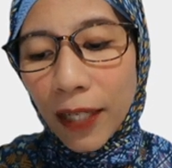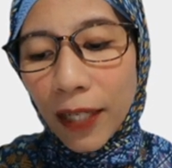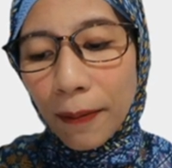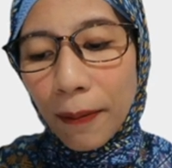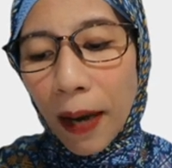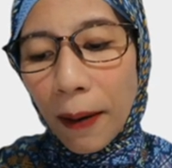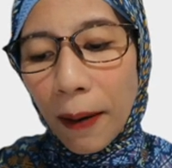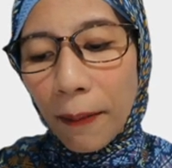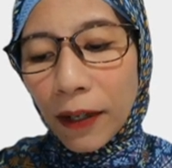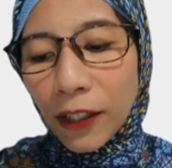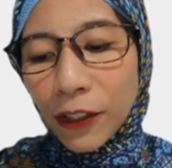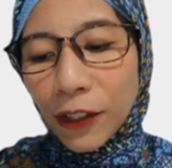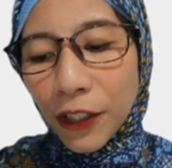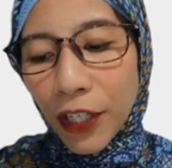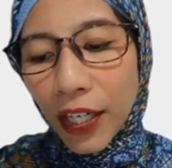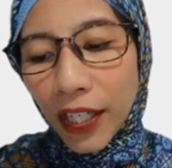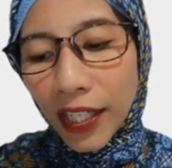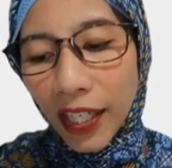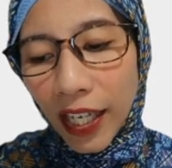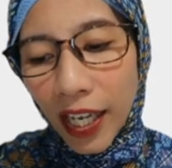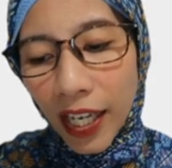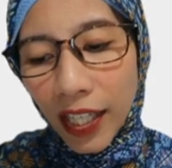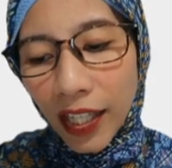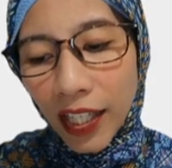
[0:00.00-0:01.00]
the bomber
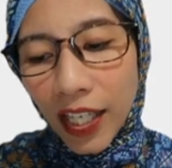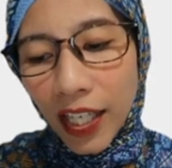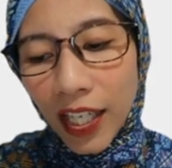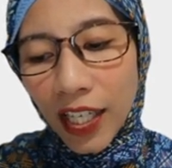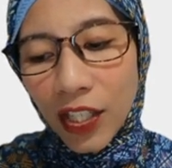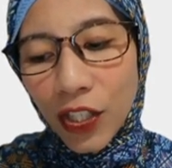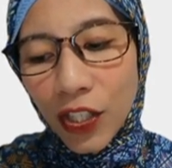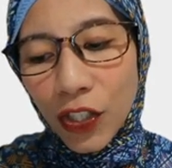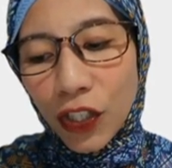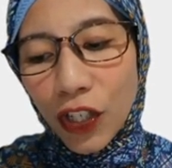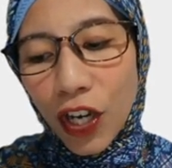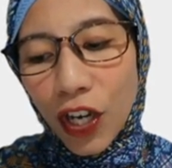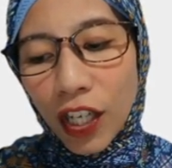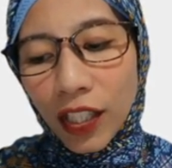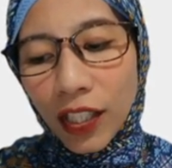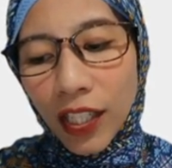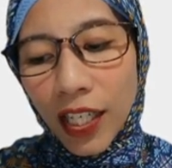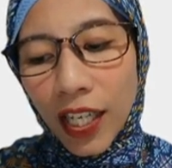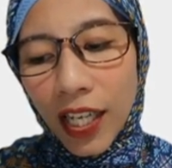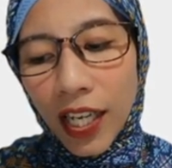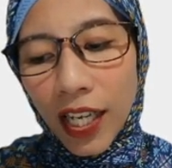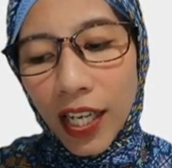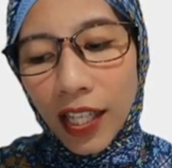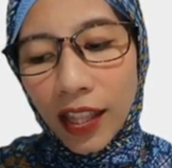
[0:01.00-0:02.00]
jacket is got
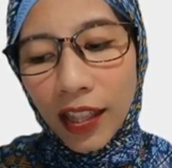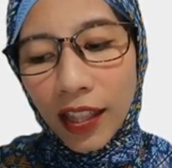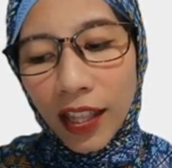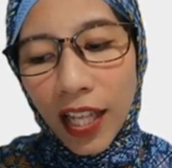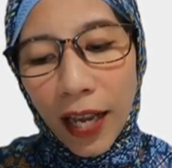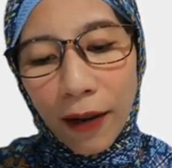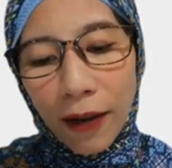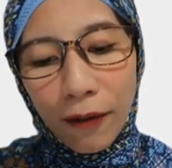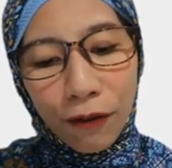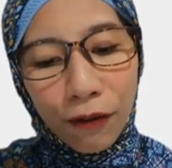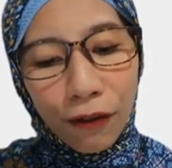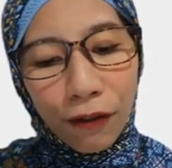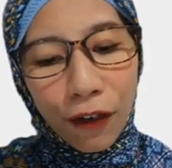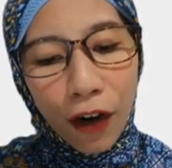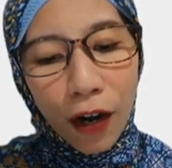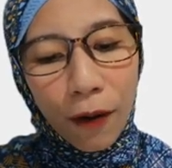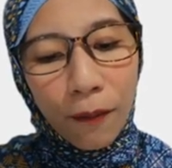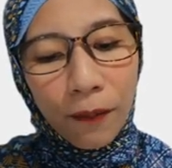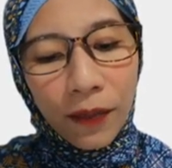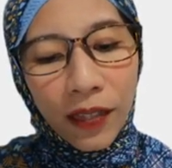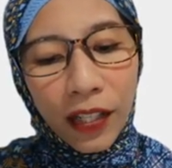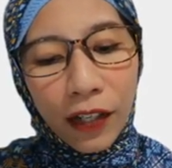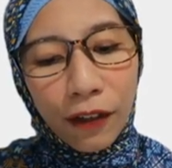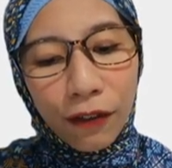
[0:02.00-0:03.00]
its name
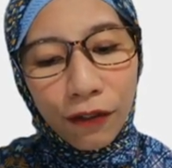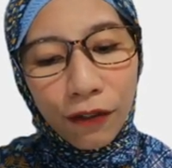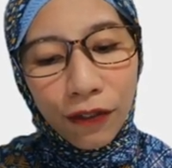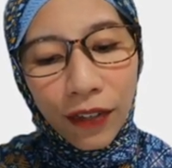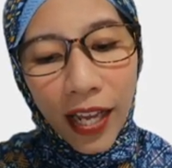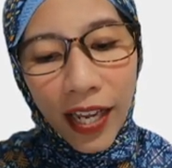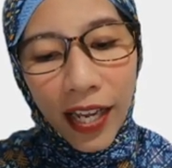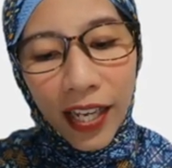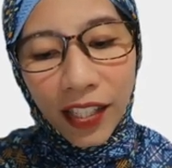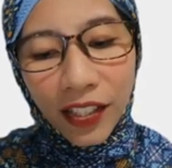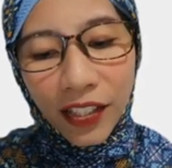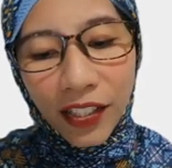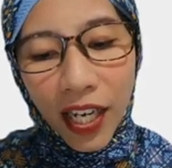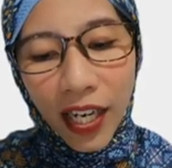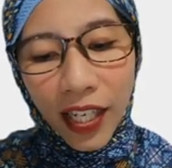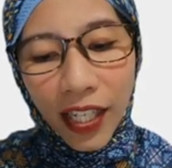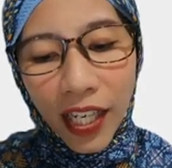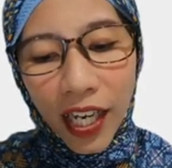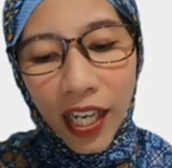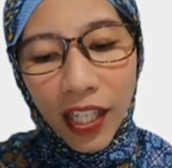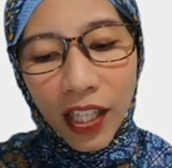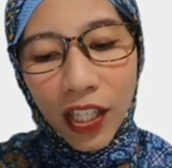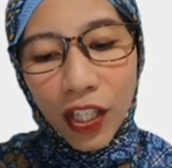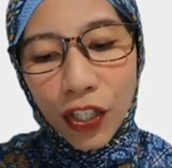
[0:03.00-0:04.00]
from the flying
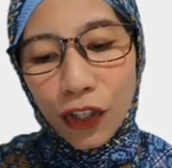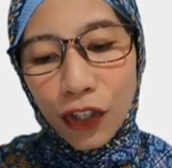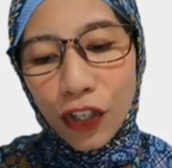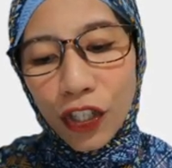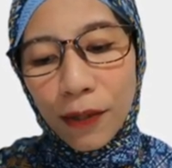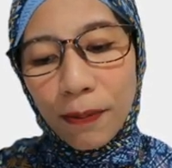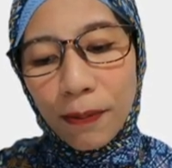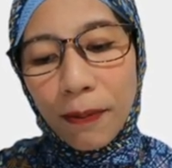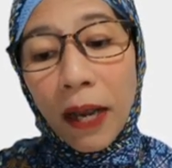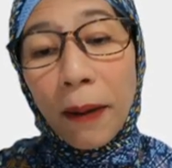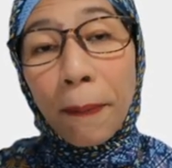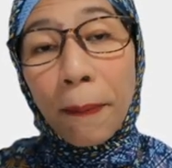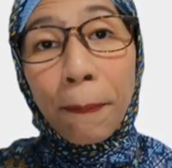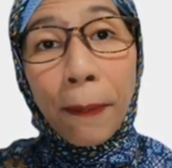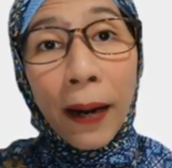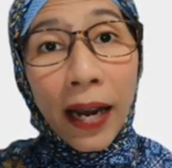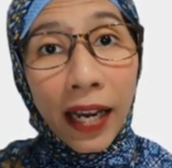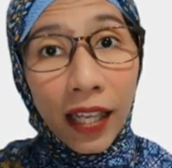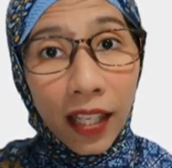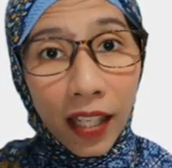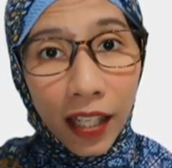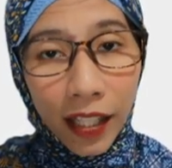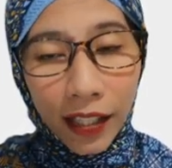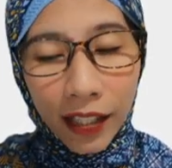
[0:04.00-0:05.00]
jacket used by
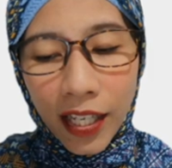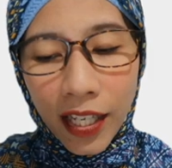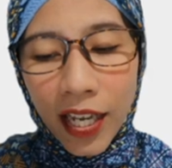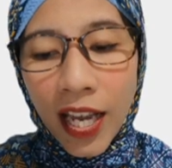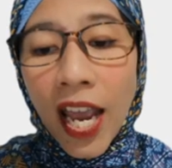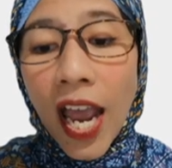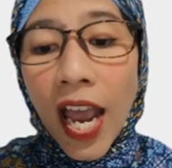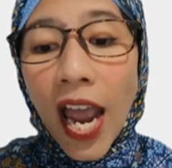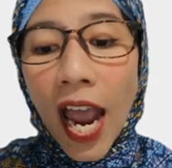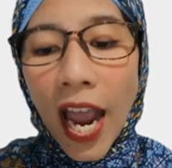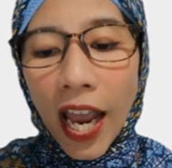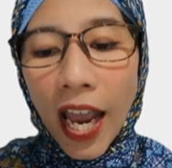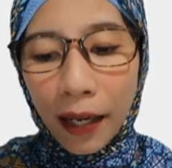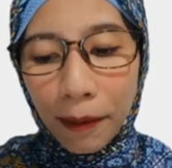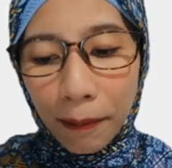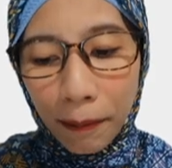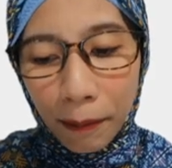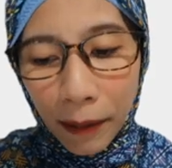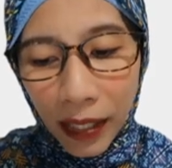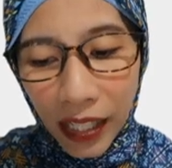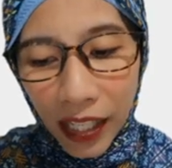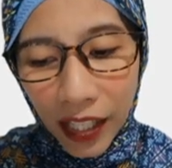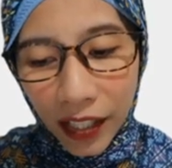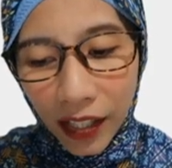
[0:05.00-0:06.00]
pilot and
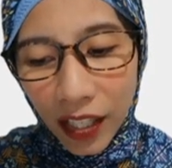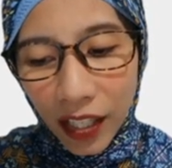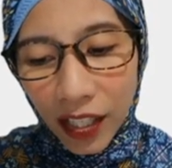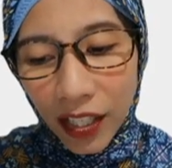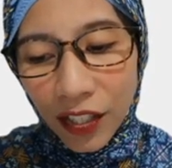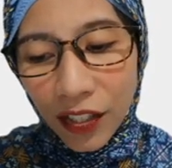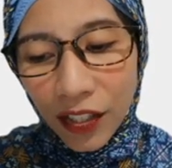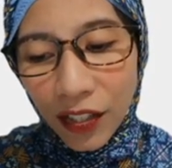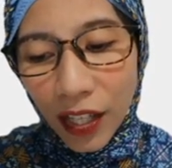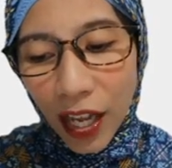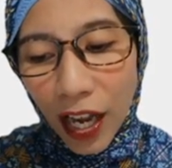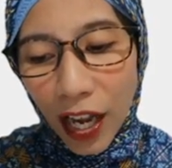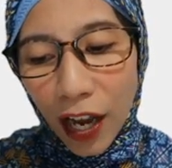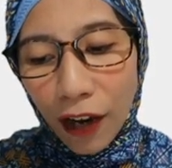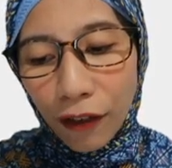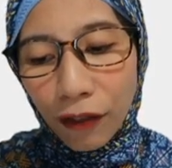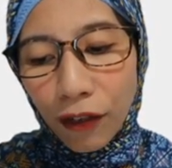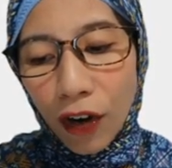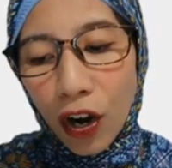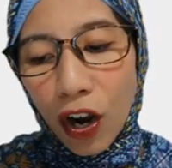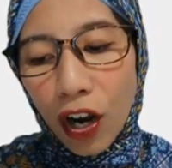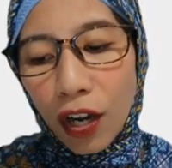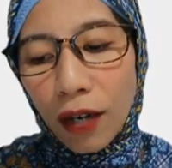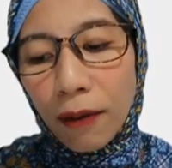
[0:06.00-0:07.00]
military
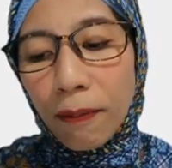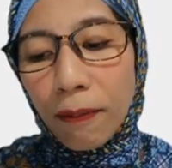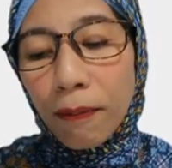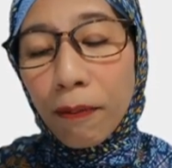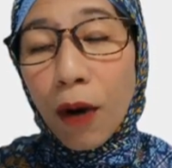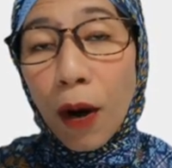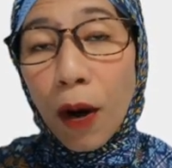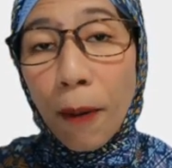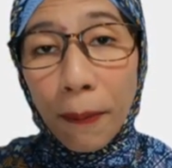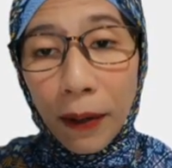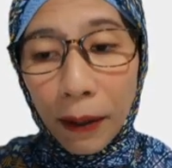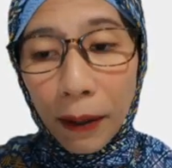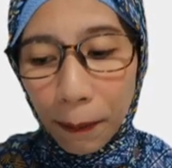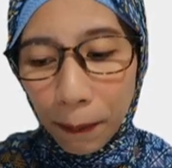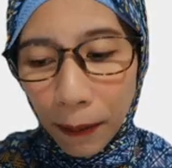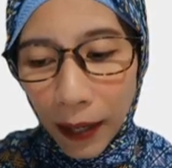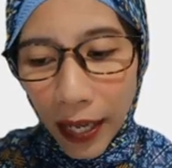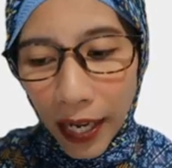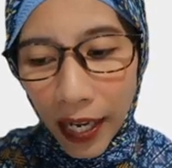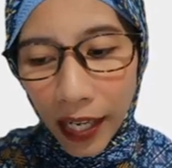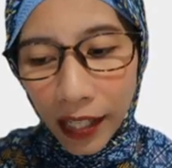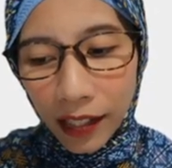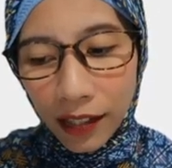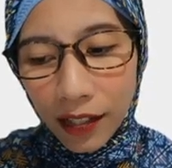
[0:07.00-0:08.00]
staff on bomber
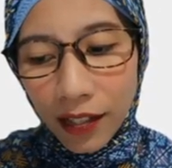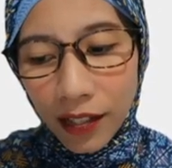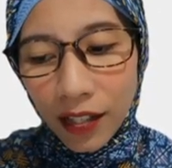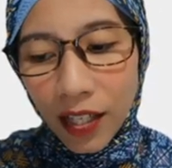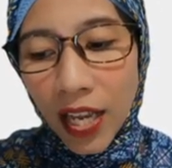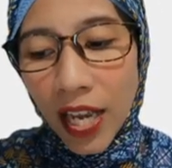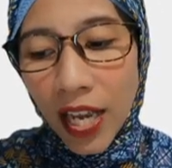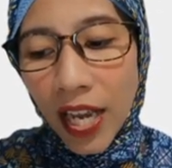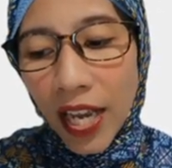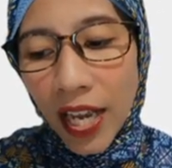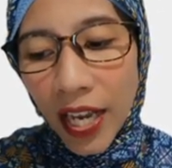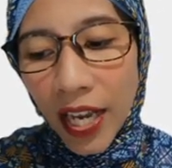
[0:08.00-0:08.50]
planes,